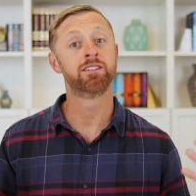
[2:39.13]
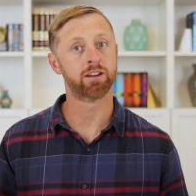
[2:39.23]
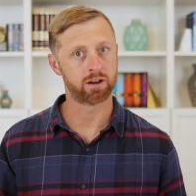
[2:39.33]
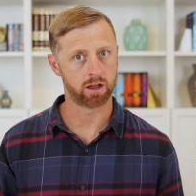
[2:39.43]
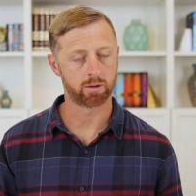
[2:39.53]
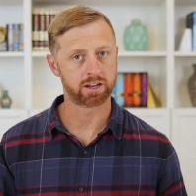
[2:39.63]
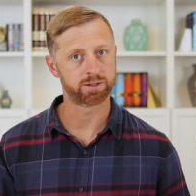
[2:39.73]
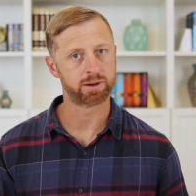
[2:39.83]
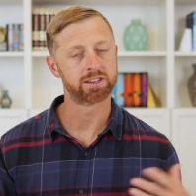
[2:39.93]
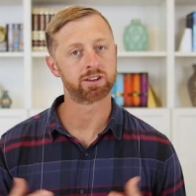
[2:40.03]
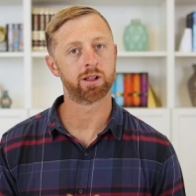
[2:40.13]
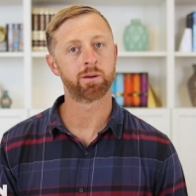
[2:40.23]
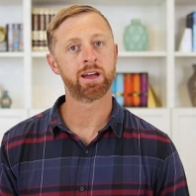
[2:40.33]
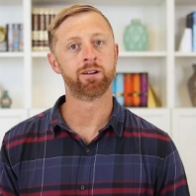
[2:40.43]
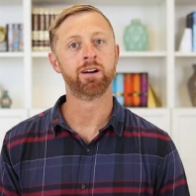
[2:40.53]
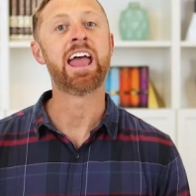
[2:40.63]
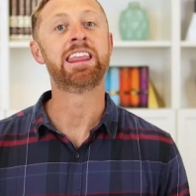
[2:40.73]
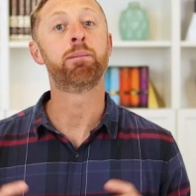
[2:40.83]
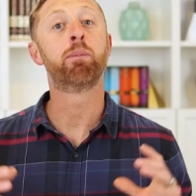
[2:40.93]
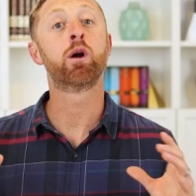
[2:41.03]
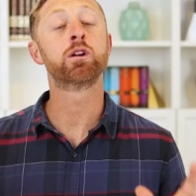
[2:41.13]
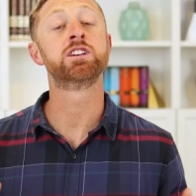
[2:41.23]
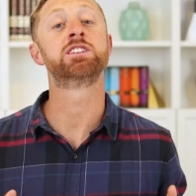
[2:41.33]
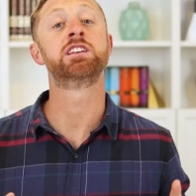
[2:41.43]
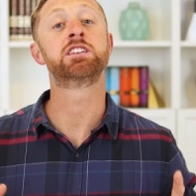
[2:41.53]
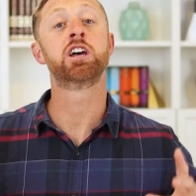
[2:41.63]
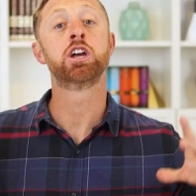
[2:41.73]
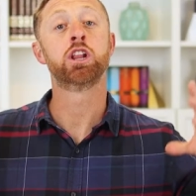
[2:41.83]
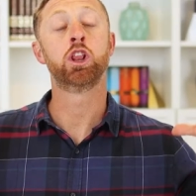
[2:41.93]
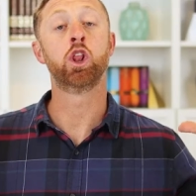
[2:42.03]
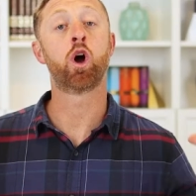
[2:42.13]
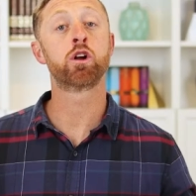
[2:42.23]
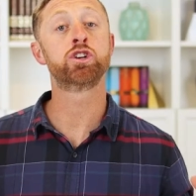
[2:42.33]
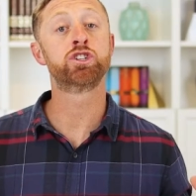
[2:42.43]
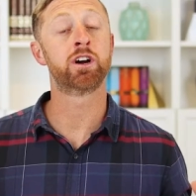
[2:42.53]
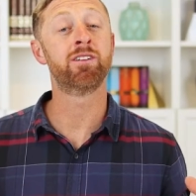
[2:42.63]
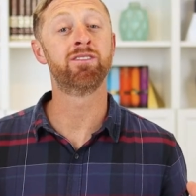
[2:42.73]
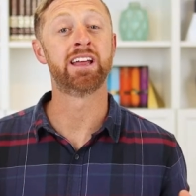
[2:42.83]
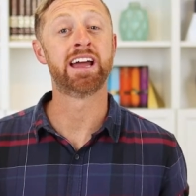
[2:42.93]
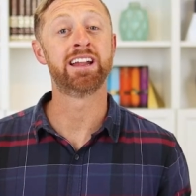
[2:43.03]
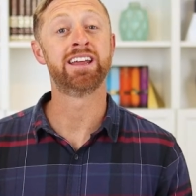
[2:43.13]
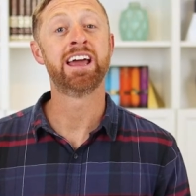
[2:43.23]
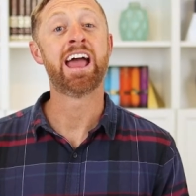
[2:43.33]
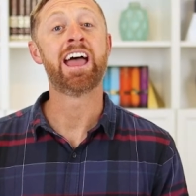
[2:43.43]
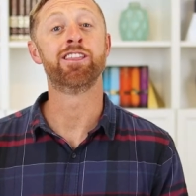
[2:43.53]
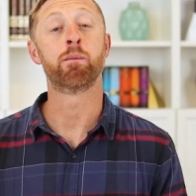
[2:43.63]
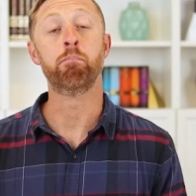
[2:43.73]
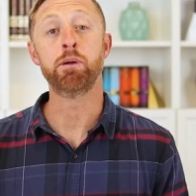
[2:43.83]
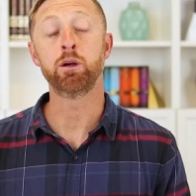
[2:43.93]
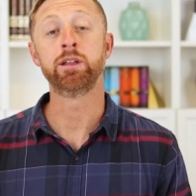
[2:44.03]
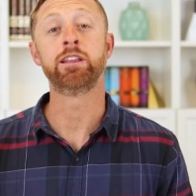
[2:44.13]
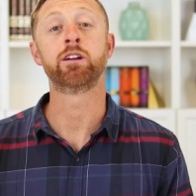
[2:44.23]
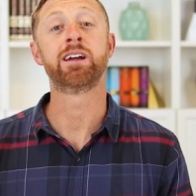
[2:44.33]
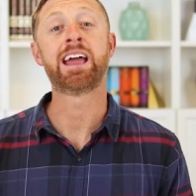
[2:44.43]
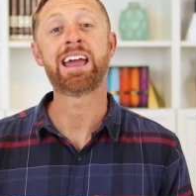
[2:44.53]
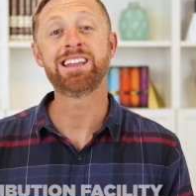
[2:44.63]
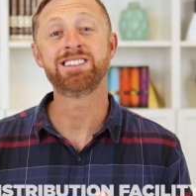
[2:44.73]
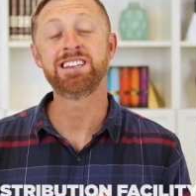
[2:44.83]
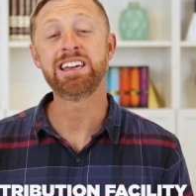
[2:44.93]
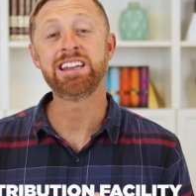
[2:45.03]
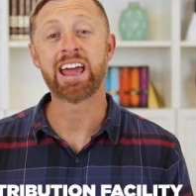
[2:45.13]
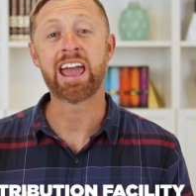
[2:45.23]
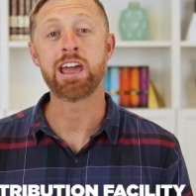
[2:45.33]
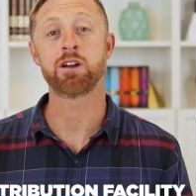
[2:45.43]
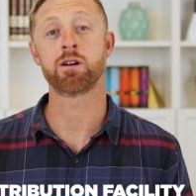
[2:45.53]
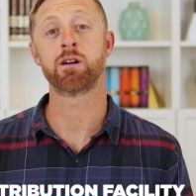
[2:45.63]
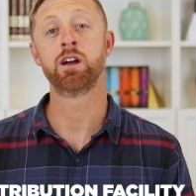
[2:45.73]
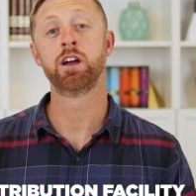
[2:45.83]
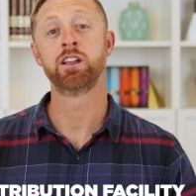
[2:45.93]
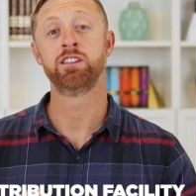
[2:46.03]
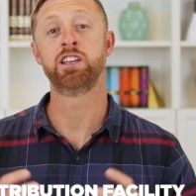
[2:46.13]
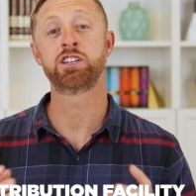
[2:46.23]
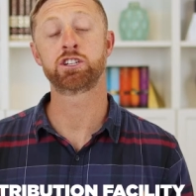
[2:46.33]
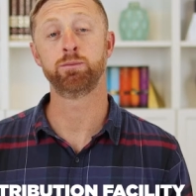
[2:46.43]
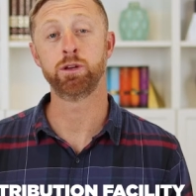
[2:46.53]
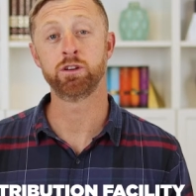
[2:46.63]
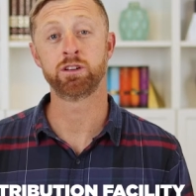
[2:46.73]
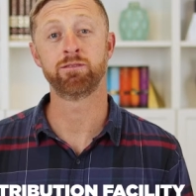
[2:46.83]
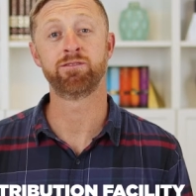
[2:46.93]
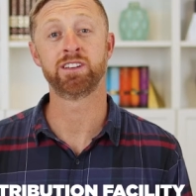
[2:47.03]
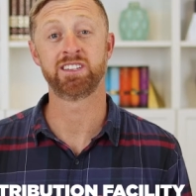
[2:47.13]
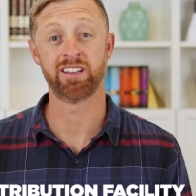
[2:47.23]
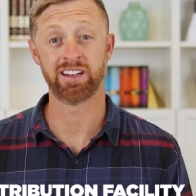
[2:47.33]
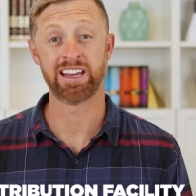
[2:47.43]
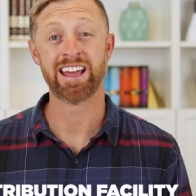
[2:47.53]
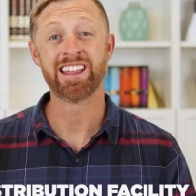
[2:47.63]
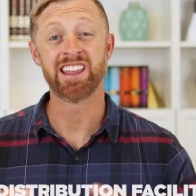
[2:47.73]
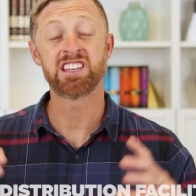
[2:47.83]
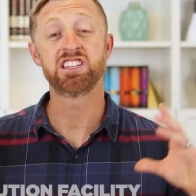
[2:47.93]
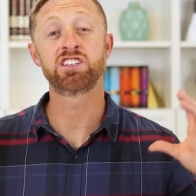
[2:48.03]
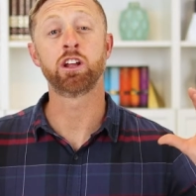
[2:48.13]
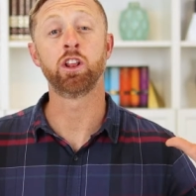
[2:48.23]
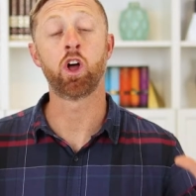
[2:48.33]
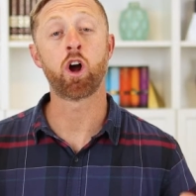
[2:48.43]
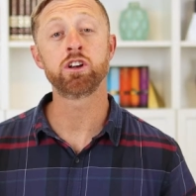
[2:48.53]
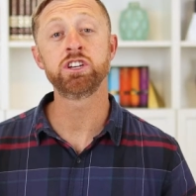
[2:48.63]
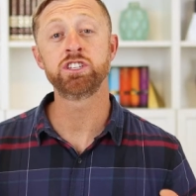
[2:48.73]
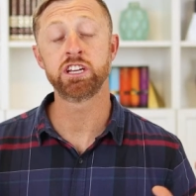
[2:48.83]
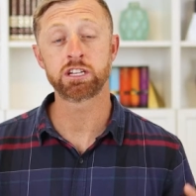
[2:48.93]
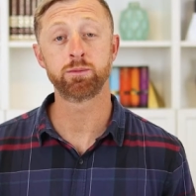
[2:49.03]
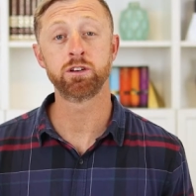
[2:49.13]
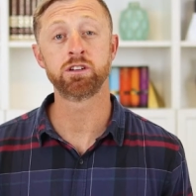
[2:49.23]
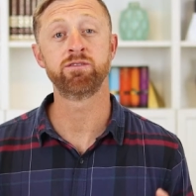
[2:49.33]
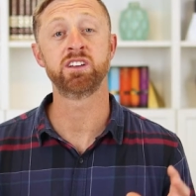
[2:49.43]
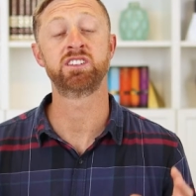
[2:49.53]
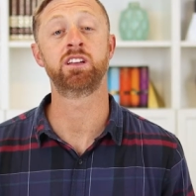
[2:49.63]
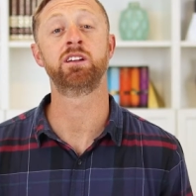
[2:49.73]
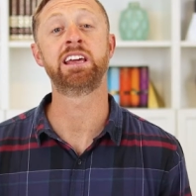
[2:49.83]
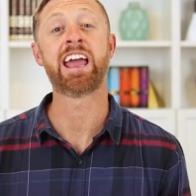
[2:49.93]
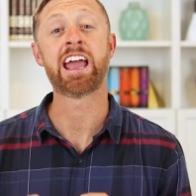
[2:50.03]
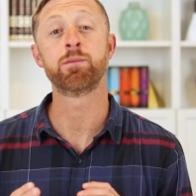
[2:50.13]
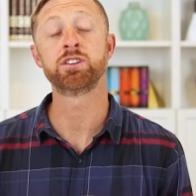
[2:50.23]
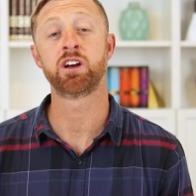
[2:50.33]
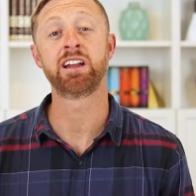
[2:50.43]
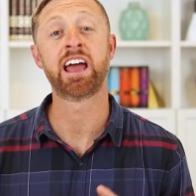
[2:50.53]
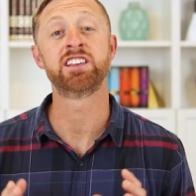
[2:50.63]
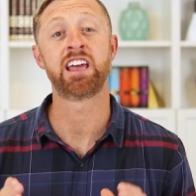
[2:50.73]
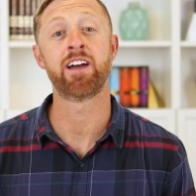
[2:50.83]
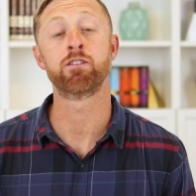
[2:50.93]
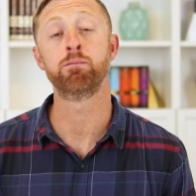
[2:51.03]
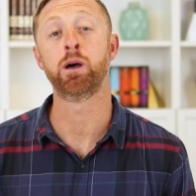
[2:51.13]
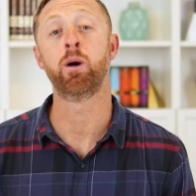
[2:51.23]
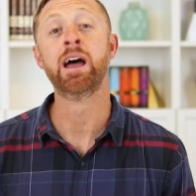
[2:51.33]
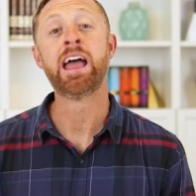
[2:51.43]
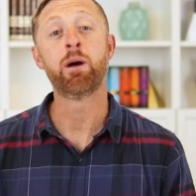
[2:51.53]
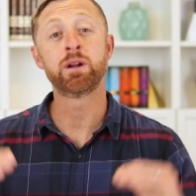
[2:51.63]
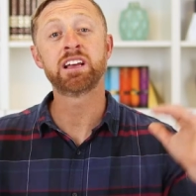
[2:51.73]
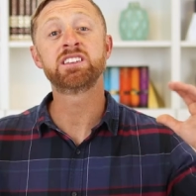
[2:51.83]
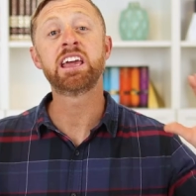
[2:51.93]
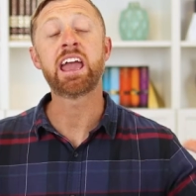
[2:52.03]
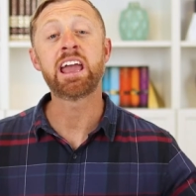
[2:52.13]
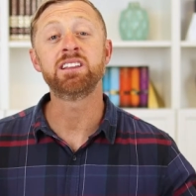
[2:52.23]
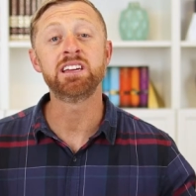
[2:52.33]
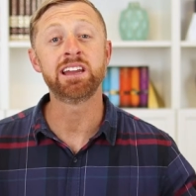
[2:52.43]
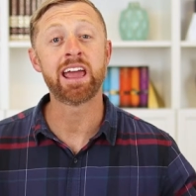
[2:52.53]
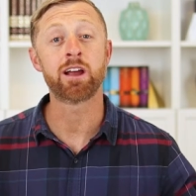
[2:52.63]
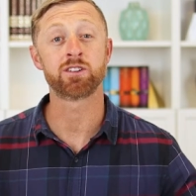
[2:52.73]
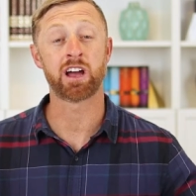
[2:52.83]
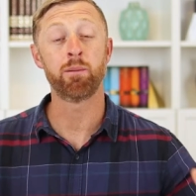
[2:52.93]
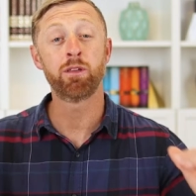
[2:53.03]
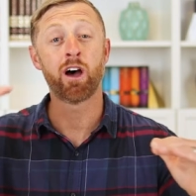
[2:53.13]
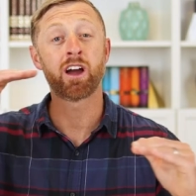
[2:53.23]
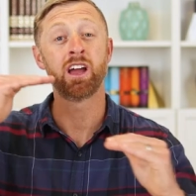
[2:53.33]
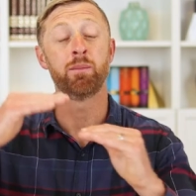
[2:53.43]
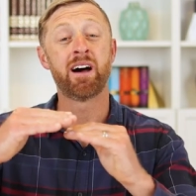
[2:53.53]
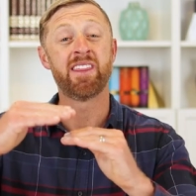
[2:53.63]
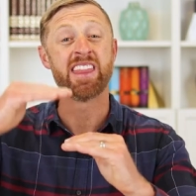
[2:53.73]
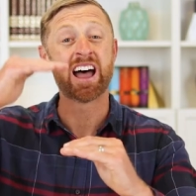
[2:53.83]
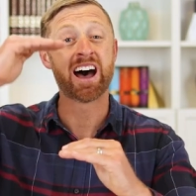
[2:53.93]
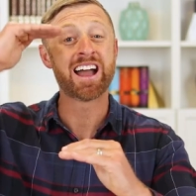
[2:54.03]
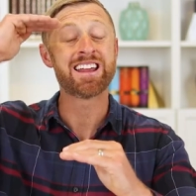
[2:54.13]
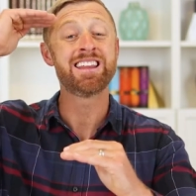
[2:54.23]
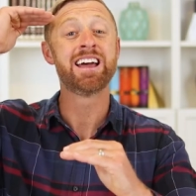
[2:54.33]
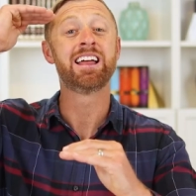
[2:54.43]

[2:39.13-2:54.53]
to Colorado Springs, Colorado, and they purchased this large chunk of land and they're building their eighteen acre distribution facility. This is the largest distribution facility Amazon has ever built. And when I say eighteen acres, I'm talking about nine